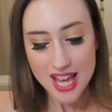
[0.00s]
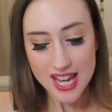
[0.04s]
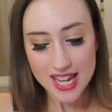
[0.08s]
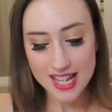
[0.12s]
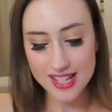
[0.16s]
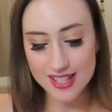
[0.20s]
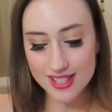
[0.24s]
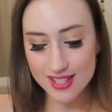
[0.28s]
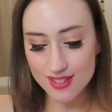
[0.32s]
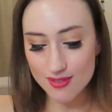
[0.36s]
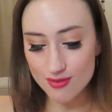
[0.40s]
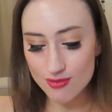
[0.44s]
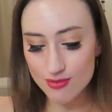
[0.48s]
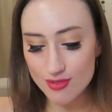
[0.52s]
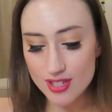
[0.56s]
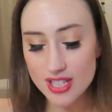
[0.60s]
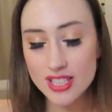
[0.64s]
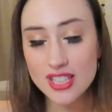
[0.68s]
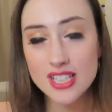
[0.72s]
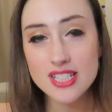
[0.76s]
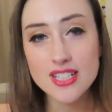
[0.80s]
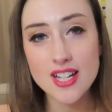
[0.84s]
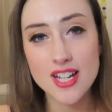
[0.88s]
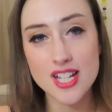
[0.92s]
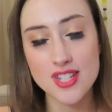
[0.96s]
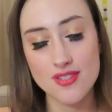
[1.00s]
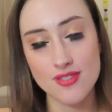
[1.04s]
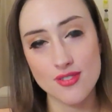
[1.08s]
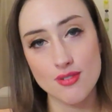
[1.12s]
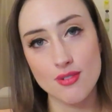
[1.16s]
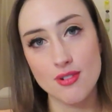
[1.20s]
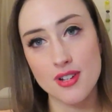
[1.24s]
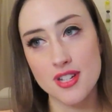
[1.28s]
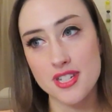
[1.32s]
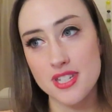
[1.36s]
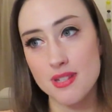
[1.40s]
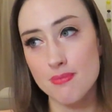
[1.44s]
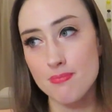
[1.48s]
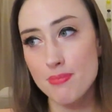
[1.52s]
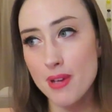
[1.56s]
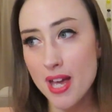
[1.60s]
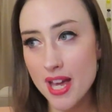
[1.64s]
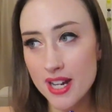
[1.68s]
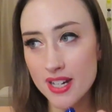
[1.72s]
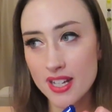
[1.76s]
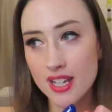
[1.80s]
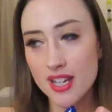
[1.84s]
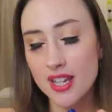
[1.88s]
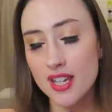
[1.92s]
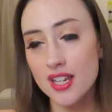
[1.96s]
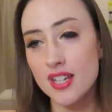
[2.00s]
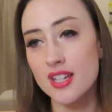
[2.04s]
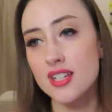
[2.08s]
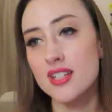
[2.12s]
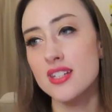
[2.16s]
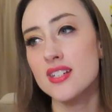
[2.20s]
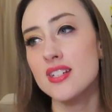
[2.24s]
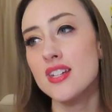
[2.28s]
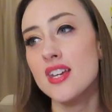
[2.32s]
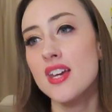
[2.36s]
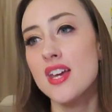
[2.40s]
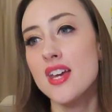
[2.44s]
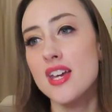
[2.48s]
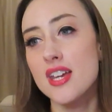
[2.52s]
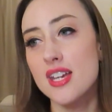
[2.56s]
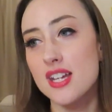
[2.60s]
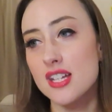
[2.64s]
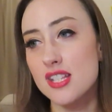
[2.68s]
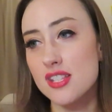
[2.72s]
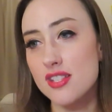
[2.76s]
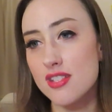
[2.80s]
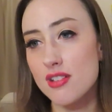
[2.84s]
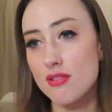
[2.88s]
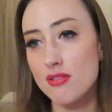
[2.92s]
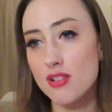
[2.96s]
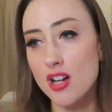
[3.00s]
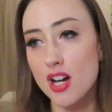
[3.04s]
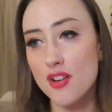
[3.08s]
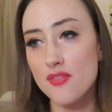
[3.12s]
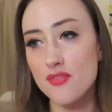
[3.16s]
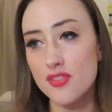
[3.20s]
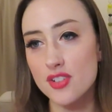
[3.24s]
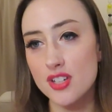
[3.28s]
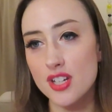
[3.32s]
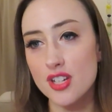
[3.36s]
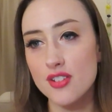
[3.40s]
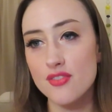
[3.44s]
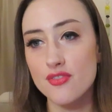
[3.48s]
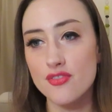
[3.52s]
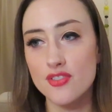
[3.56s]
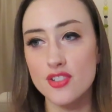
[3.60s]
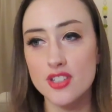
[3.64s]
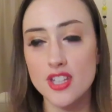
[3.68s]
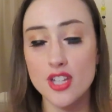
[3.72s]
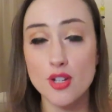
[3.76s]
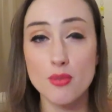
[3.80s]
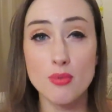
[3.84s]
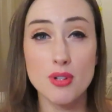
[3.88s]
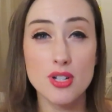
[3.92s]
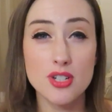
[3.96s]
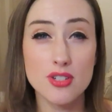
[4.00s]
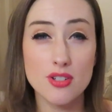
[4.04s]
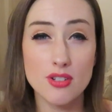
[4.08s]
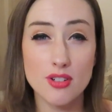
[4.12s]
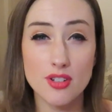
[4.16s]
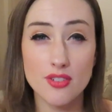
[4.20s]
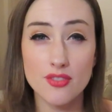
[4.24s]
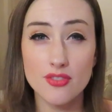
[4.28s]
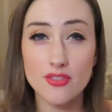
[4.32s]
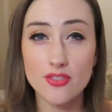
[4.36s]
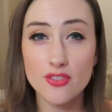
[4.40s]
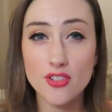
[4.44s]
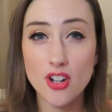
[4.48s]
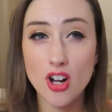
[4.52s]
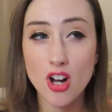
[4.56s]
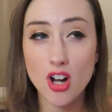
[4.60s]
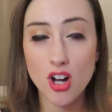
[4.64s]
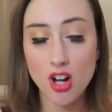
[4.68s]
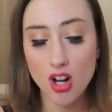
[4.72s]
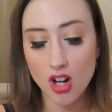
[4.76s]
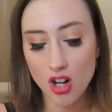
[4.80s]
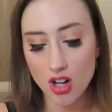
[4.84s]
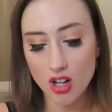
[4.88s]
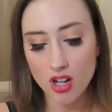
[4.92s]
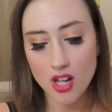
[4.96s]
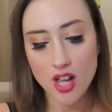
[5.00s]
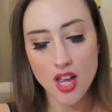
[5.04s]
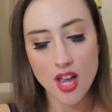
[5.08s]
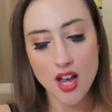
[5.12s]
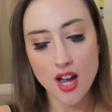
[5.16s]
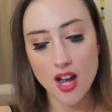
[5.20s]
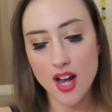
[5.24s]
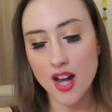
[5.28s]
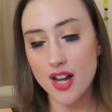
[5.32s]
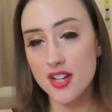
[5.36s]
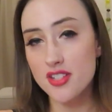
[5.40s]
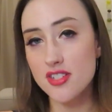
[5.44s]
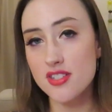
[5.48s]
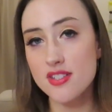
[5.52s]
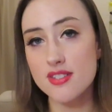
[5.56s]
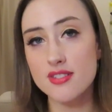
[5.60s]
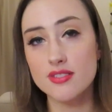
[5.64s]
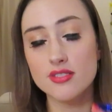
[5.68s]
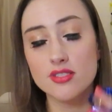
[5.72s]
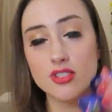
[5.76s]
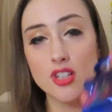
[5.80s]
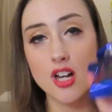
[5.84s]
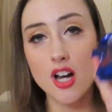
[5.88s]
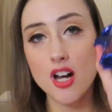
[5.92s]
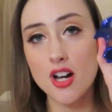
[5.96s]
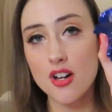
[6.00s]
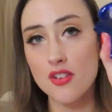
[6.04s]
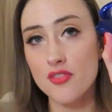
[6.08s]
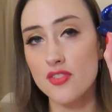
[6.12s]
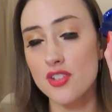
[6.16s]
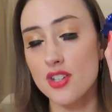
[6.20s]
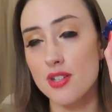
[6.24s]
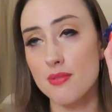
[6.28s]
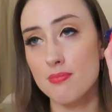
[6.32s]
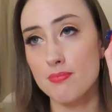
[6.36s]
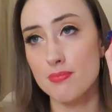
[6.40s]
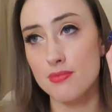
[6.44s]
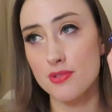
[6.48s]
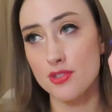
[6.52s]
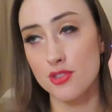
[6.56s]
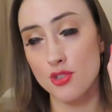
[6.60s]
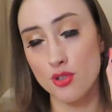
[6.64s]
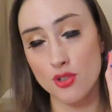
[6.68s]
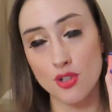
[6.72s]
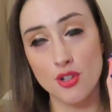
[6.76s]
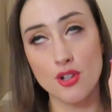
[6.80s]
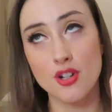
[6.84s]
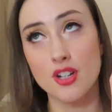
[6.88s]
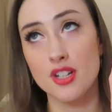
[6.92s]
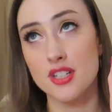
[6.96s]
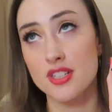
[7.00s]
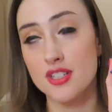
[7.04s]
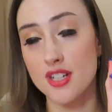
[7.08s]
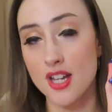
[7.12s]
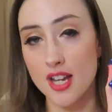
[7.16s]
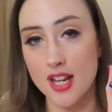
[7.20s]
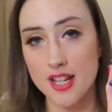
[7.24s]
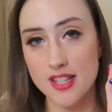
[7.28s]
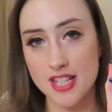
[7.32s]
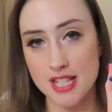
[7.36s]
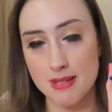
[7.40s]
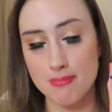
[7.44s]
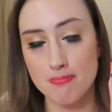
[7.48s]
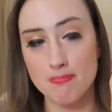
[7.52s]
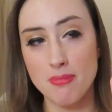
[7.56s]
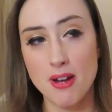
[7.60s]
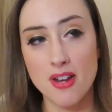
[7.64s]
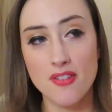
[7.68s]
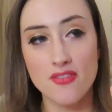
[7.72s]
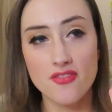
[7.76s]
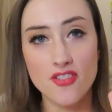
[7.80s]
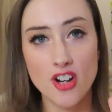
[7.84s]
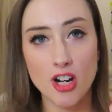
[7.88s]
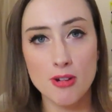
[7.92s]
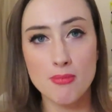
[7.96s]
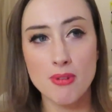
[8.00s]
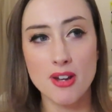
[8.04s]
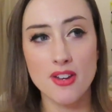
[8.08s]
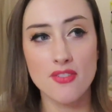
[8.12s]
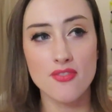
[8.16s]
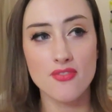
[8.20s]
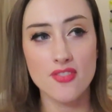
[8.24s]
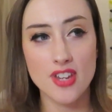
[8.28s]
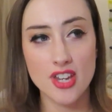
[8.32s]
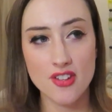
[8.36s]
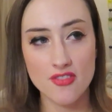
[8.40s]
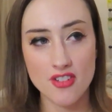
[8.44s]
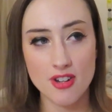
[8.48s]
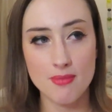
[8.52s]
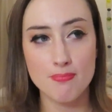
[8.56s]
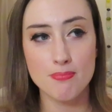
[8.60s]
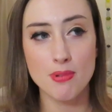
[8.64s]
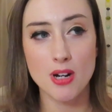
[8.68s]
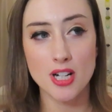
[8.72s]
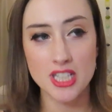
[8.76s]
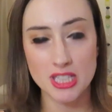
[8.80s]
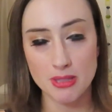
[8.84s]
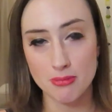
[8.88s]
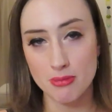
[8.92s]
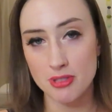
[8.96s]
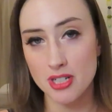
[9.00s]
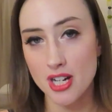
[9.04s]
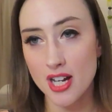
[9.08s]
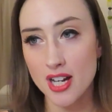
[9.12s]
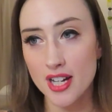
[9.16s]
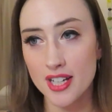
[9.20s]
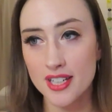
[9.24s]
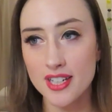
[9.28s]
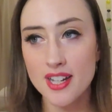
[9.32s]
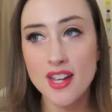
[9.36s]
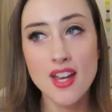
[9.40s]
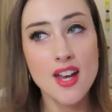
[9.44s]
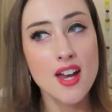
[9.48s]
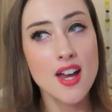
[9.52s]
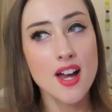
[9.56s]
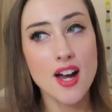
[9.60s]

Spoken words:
It's really nice for going to bed in. It's so comforting for like winter and fall. I just love New York Nights. By far my favorite Bond No. 9.